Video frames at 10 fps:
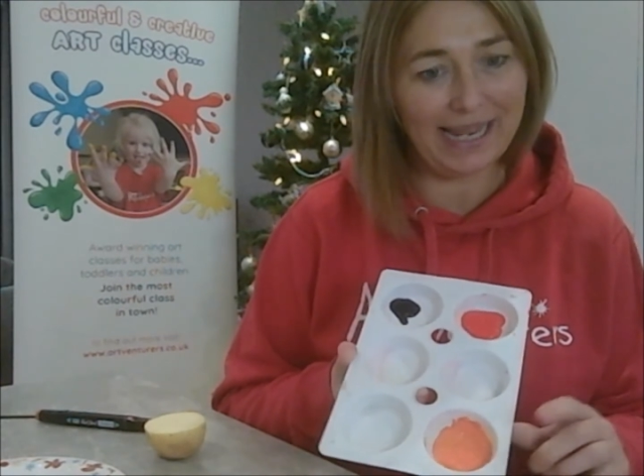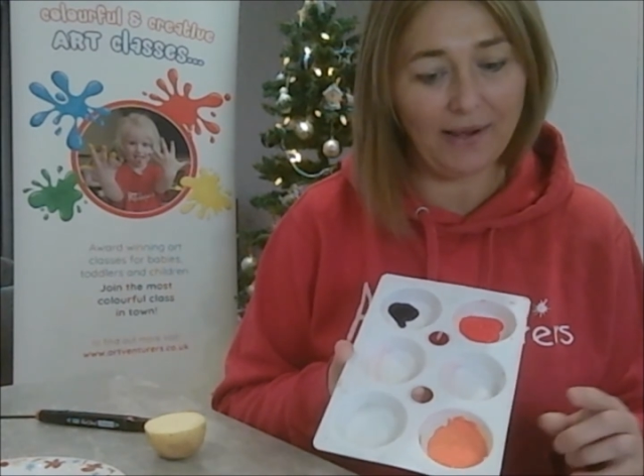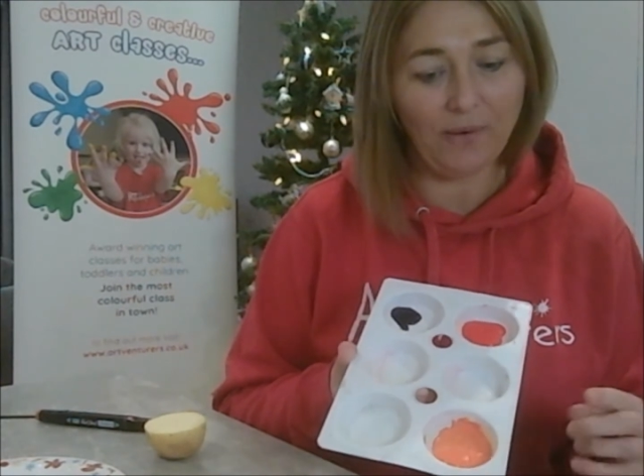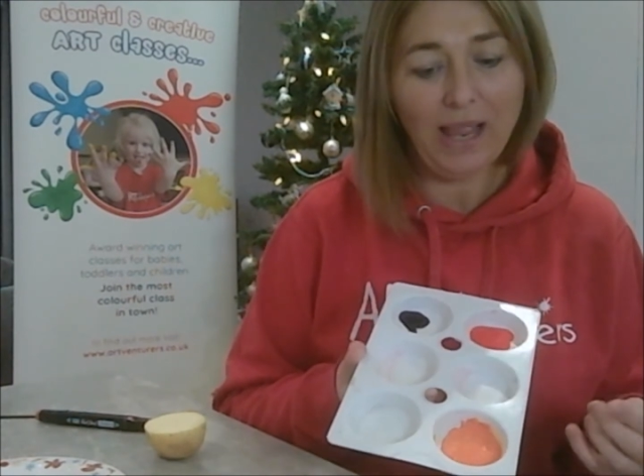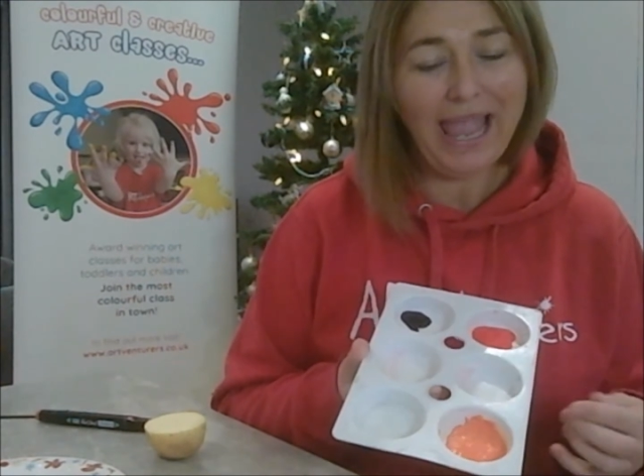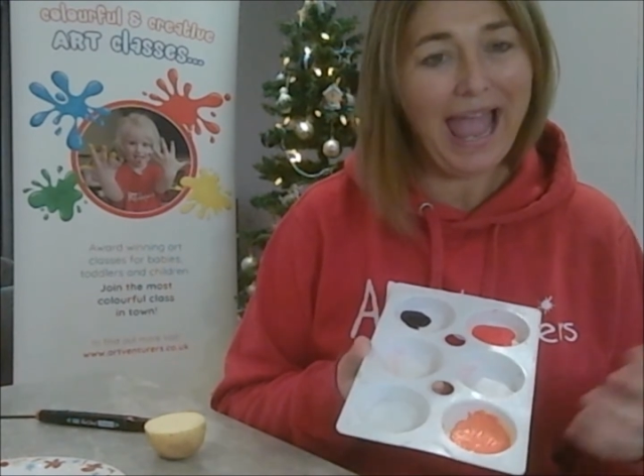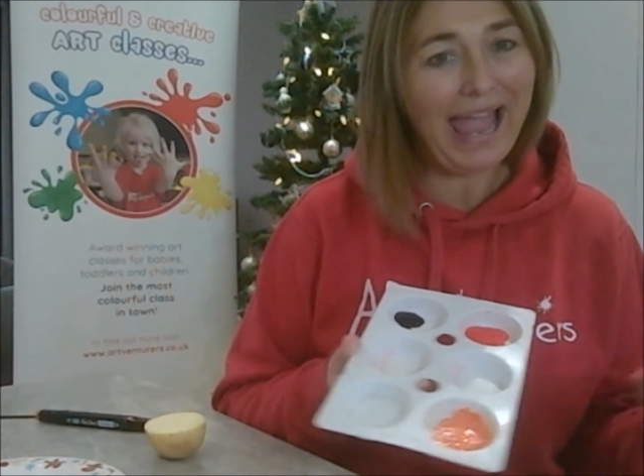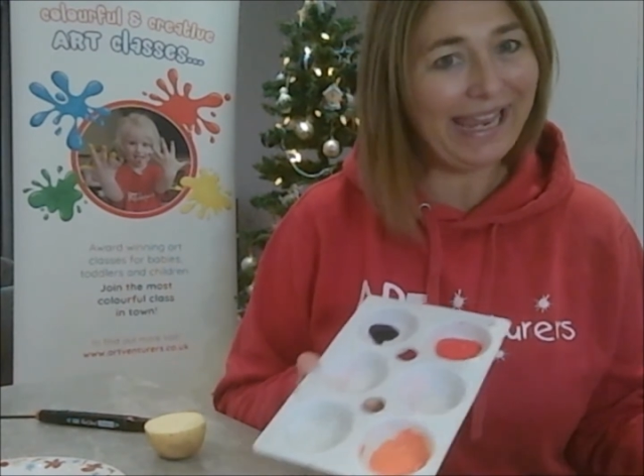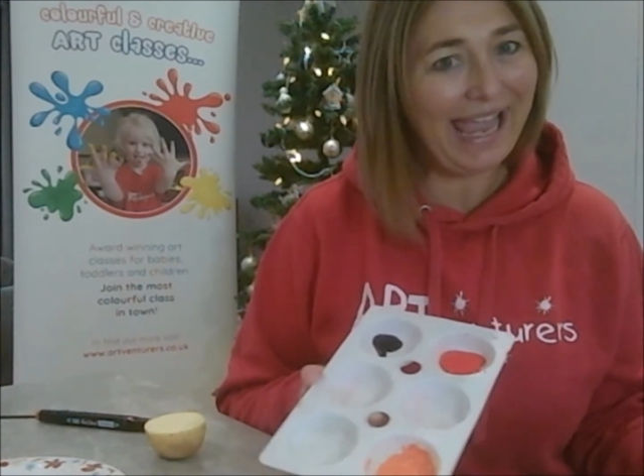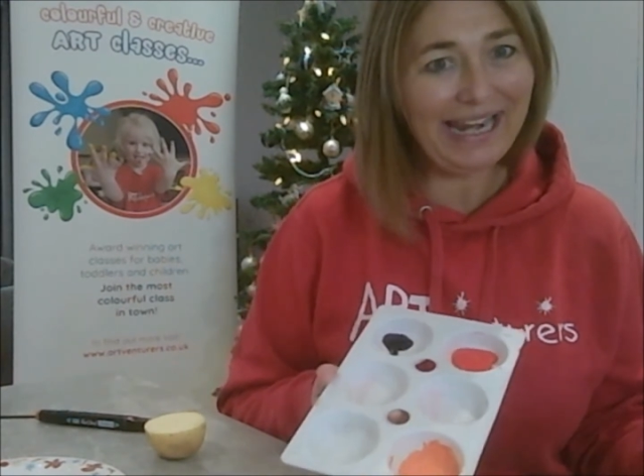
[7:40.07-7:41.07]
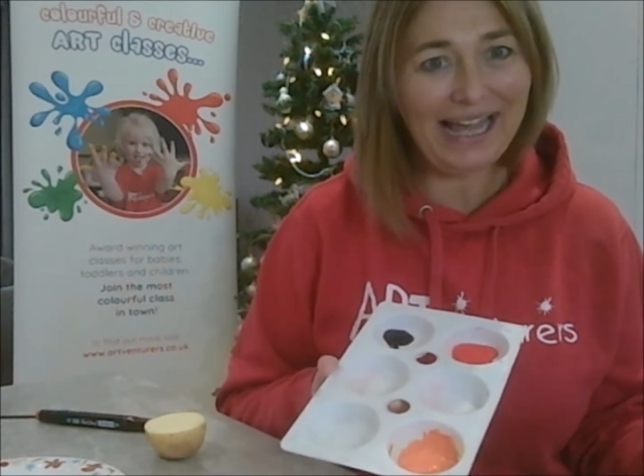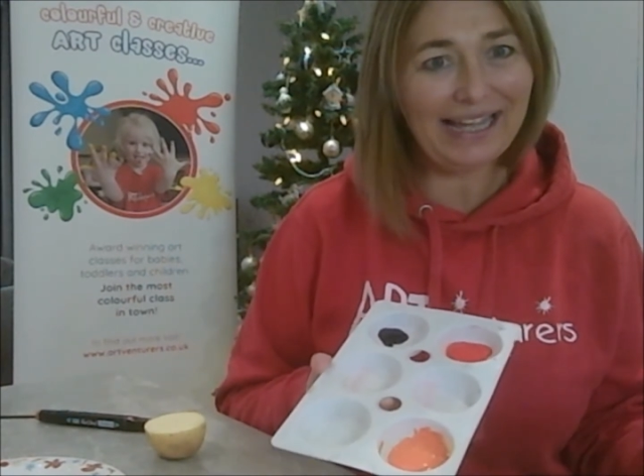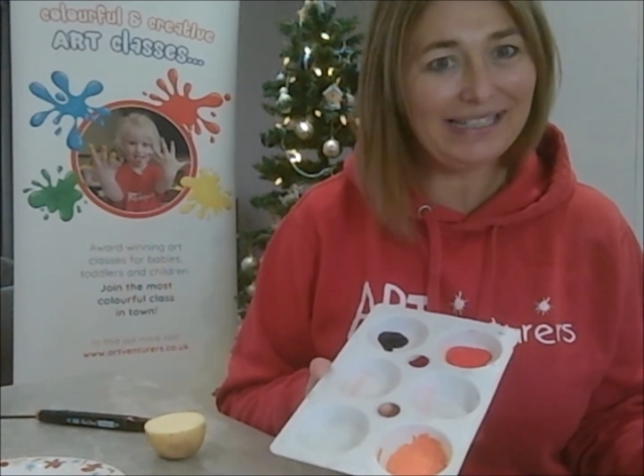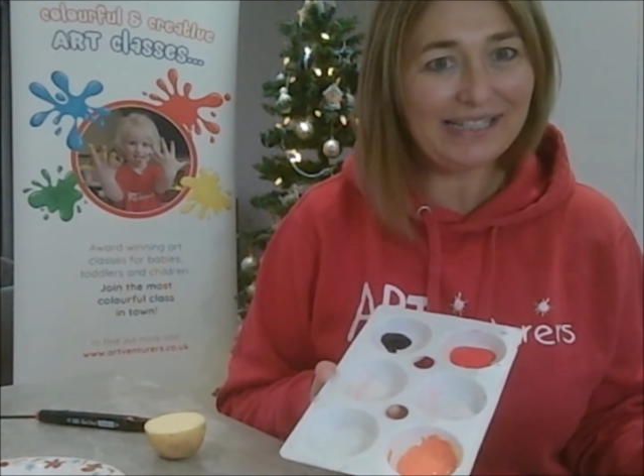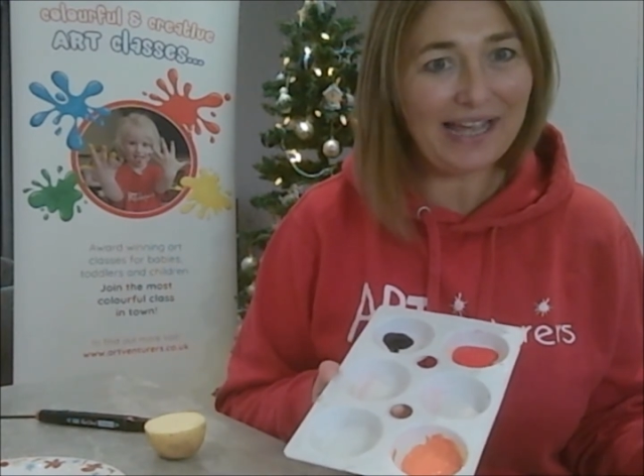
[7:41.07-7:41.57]
Now again,
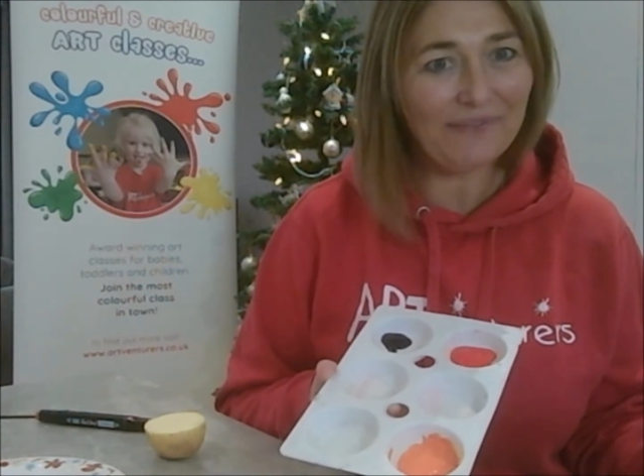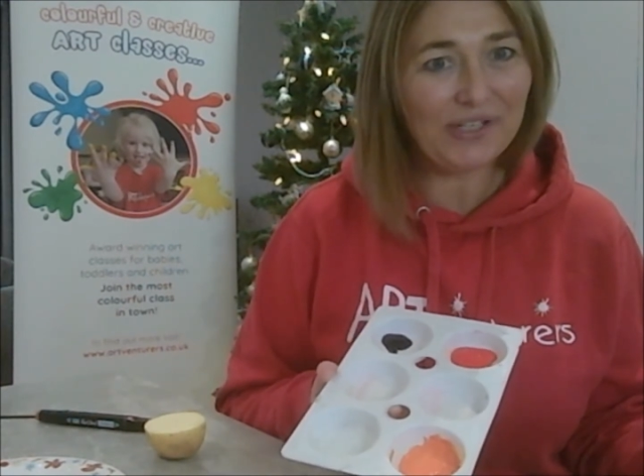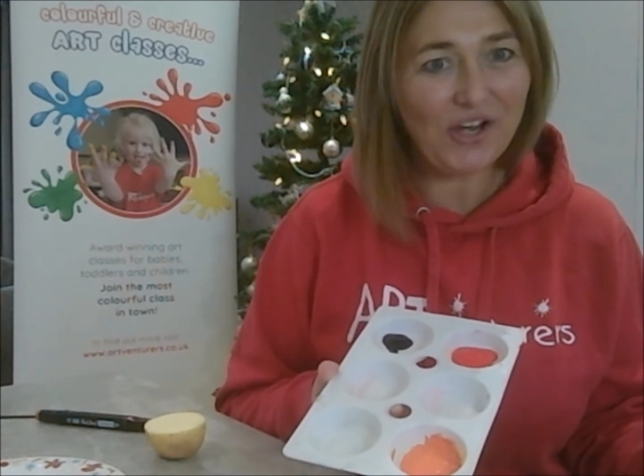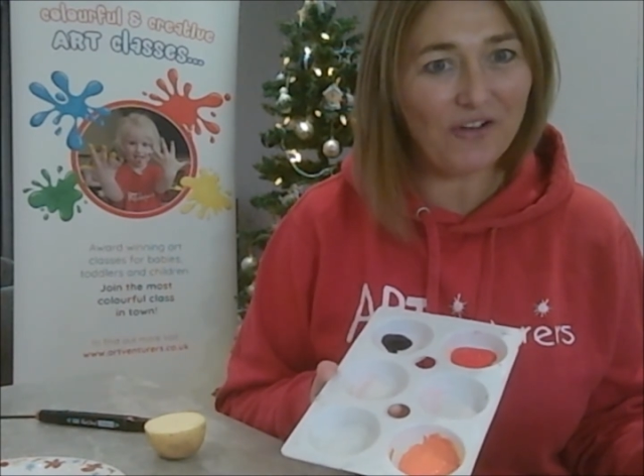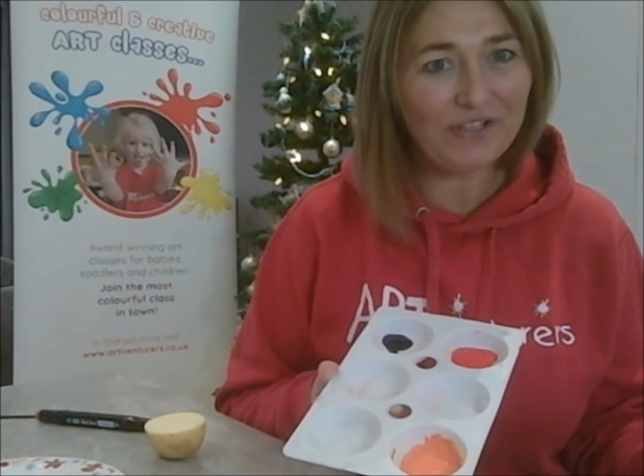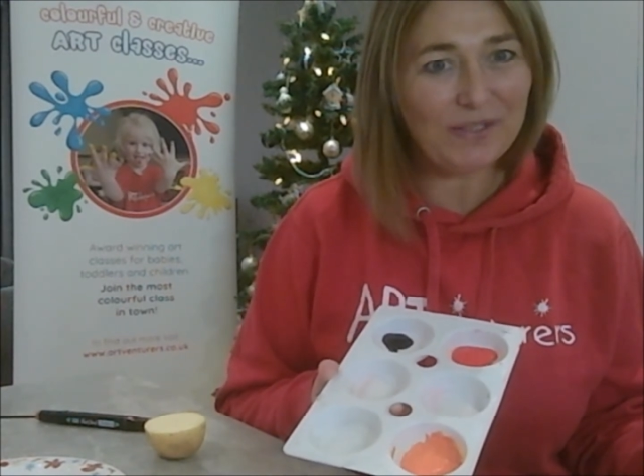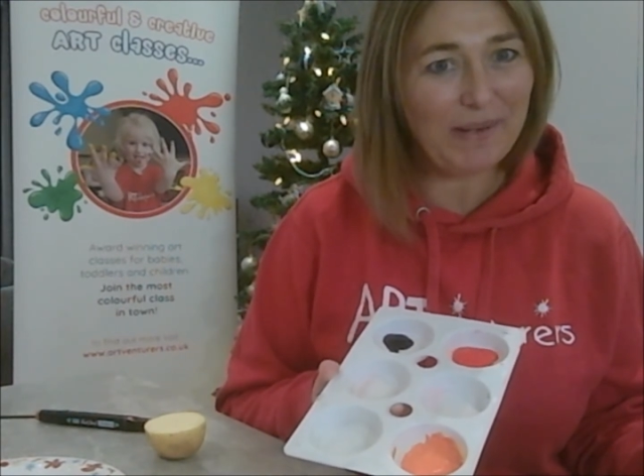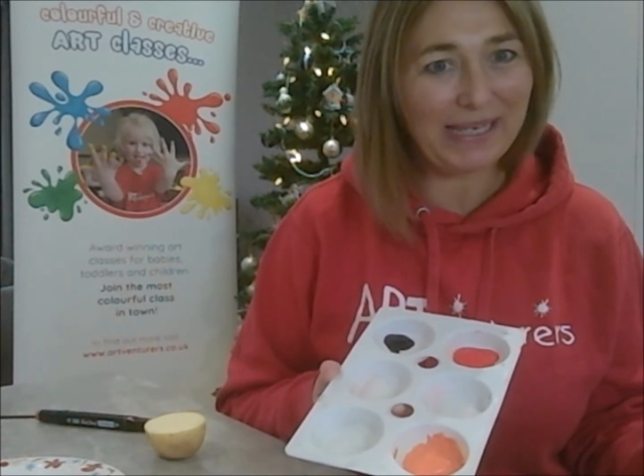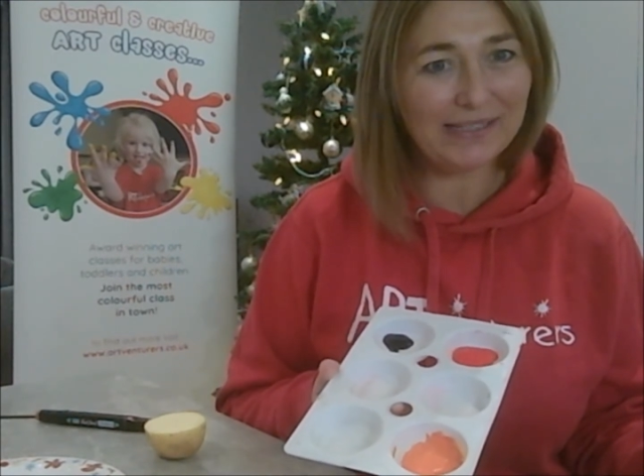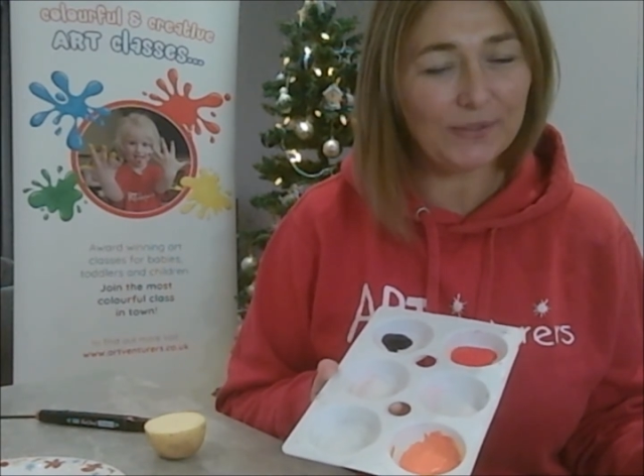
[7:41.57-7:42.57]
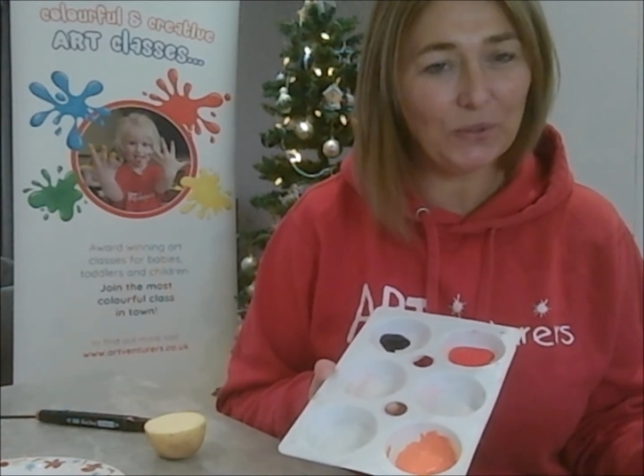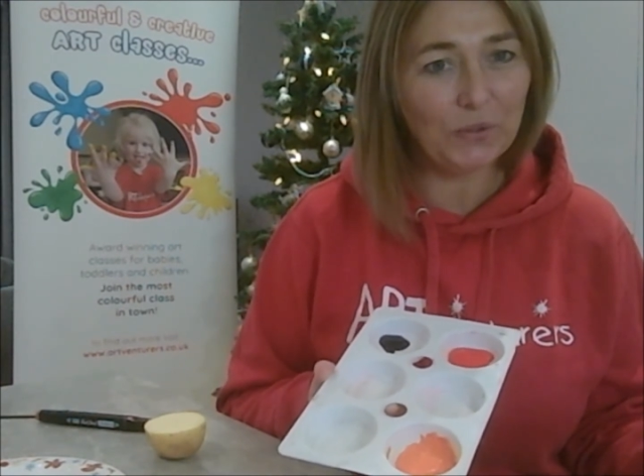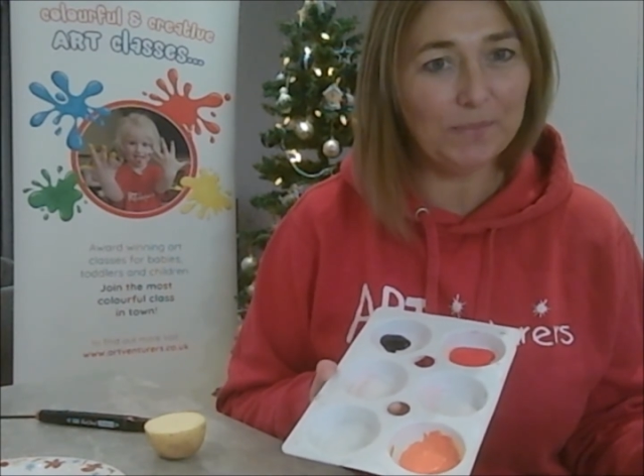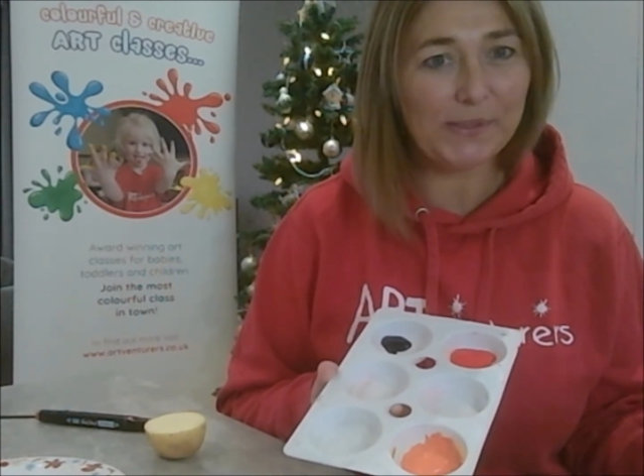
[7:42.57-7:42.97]
I didn't have any orange paint at home,